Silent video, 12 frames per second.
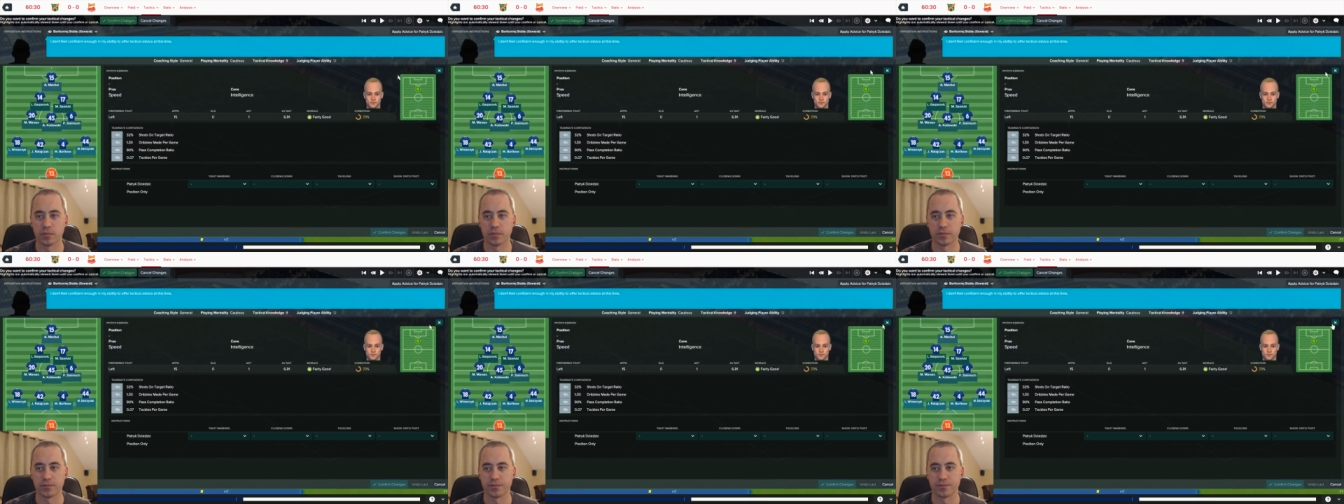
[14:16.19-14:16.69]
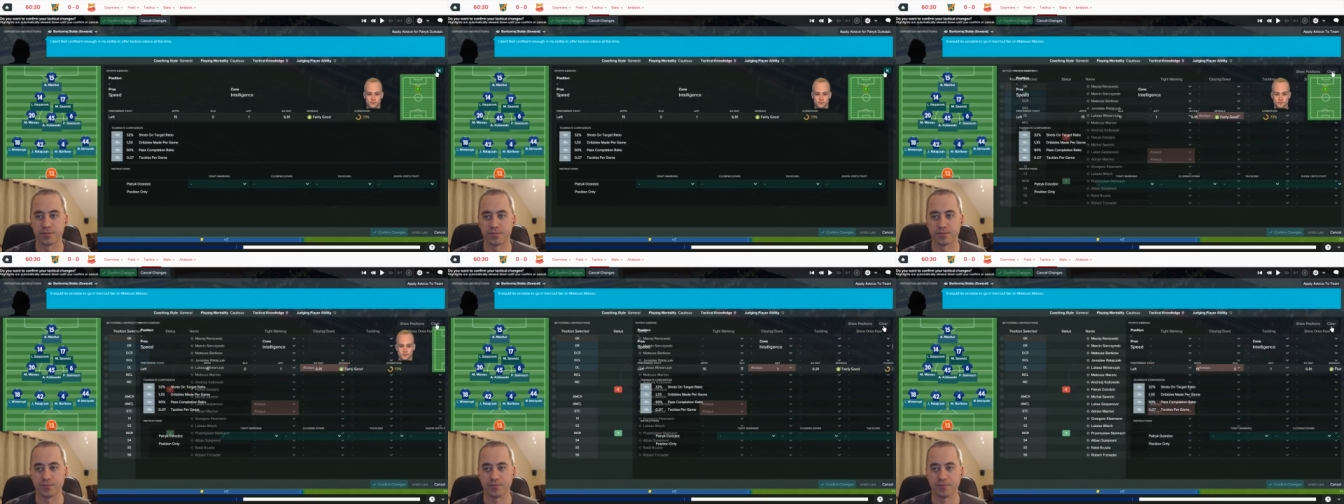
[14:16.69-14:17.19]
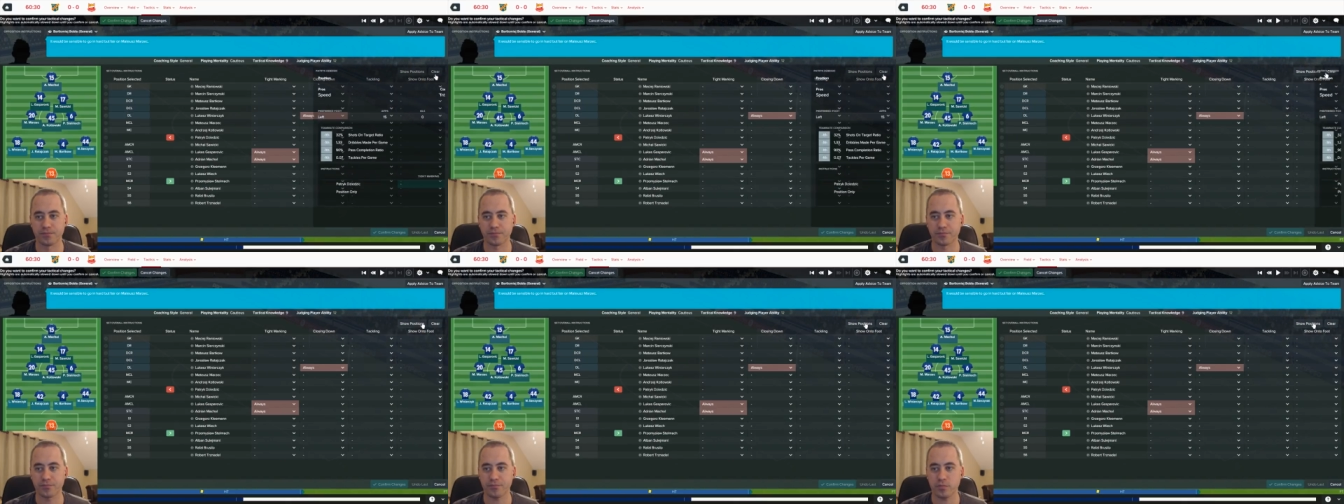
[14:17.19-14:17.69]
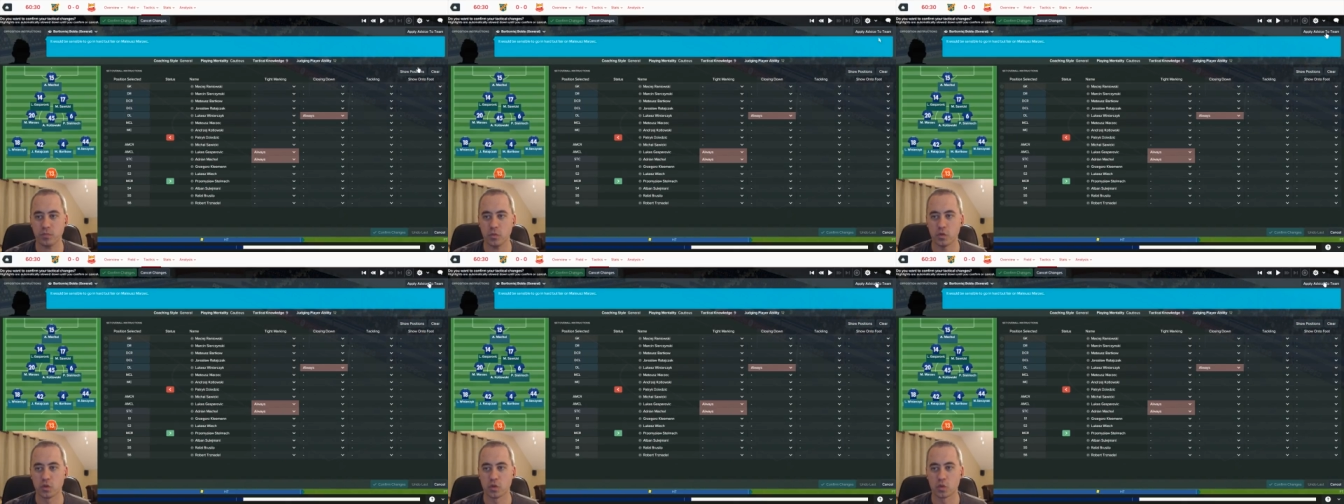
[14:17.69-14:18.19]
Hmm...
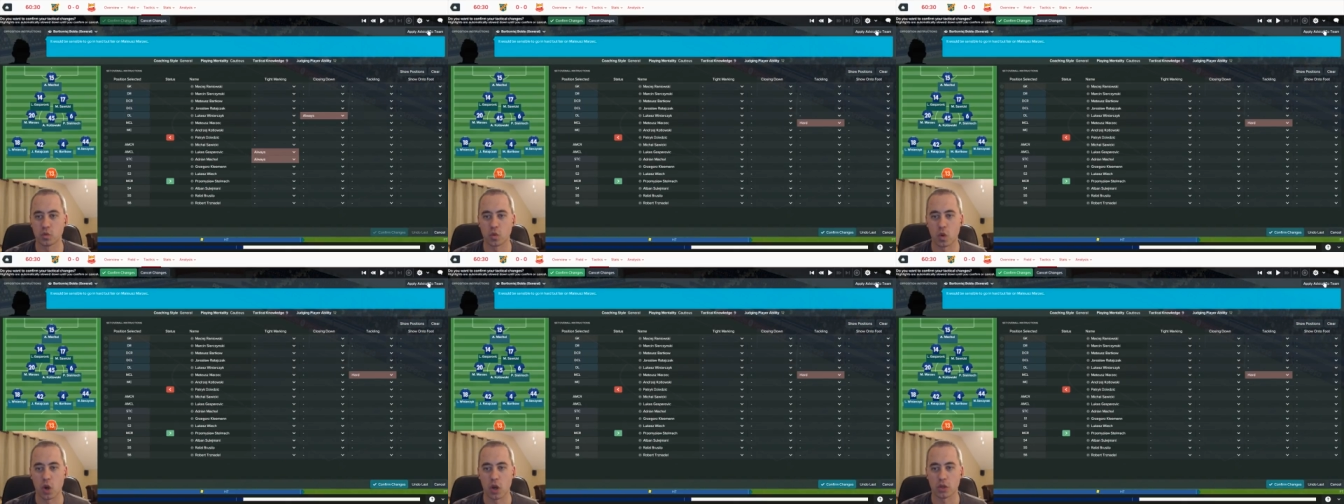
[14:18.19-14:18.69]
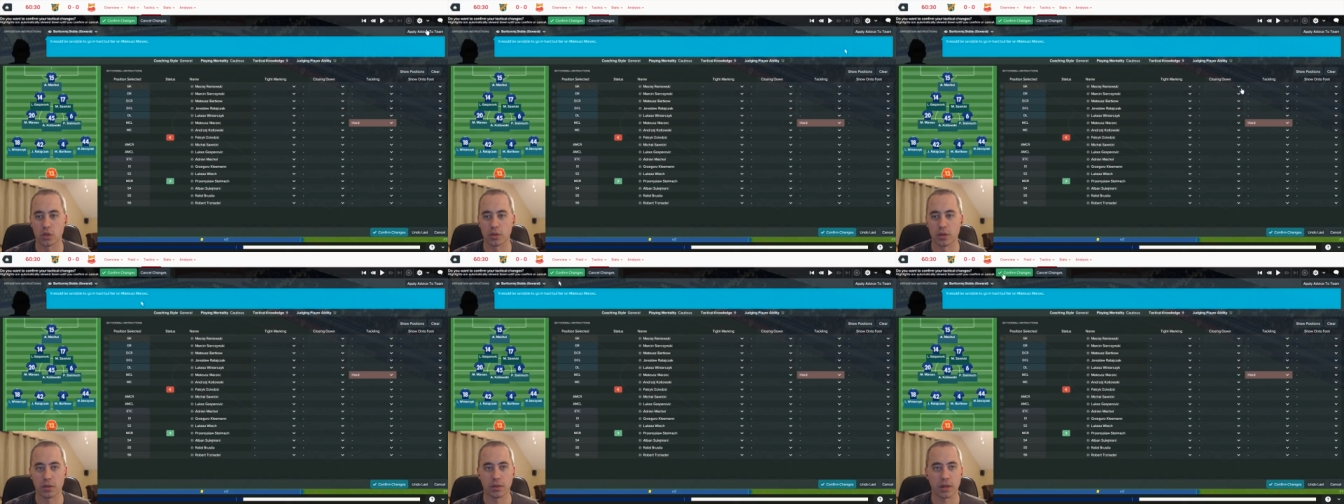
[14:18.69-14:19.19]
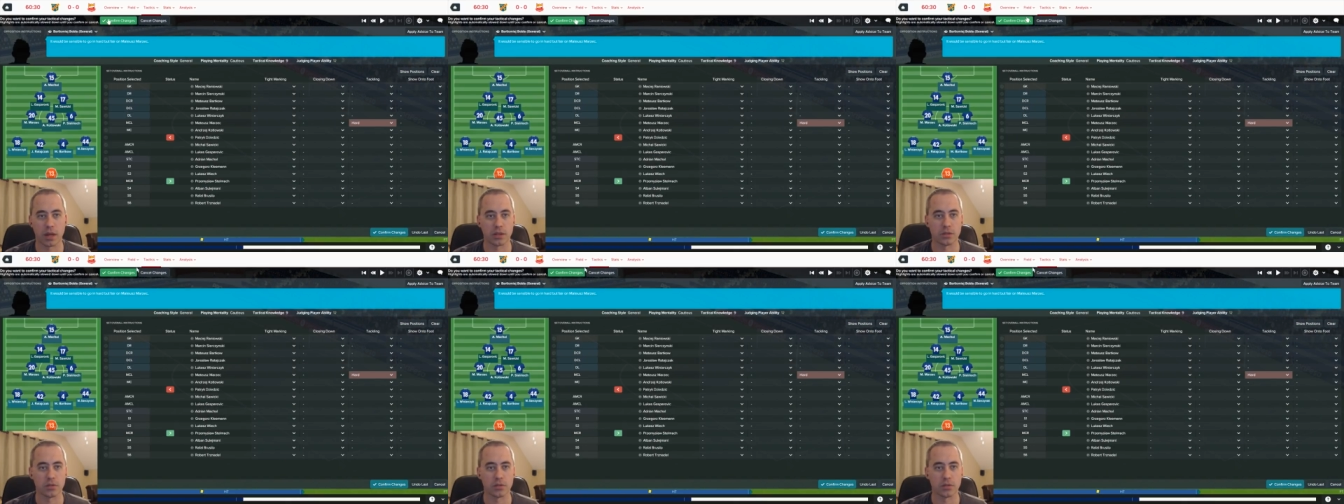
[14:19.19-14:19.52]
Right. Okay, so we're